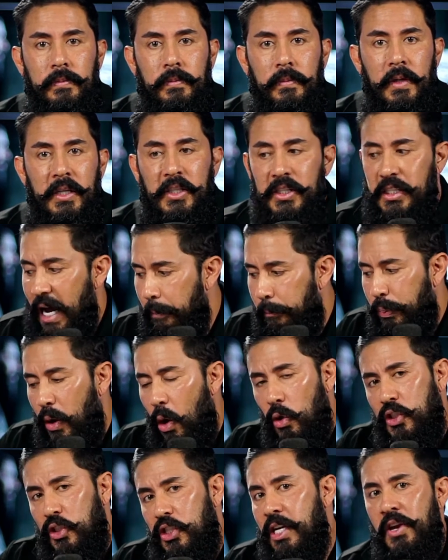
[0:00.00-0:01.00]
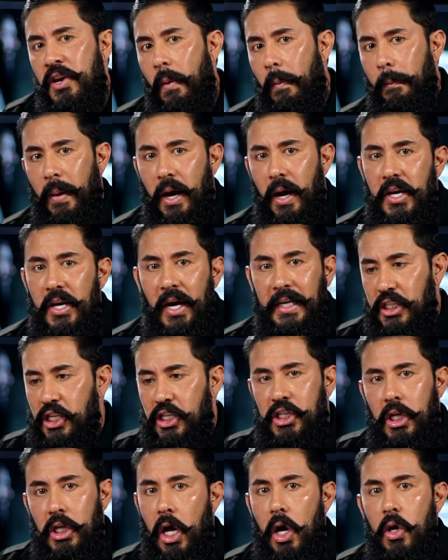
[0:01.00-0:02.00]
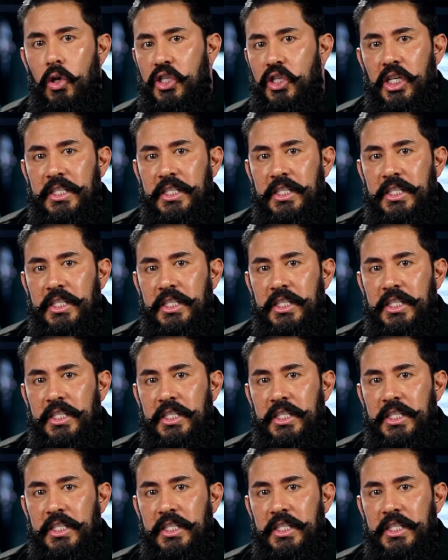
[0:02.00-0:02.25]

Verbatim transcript: Stop posting your just closed,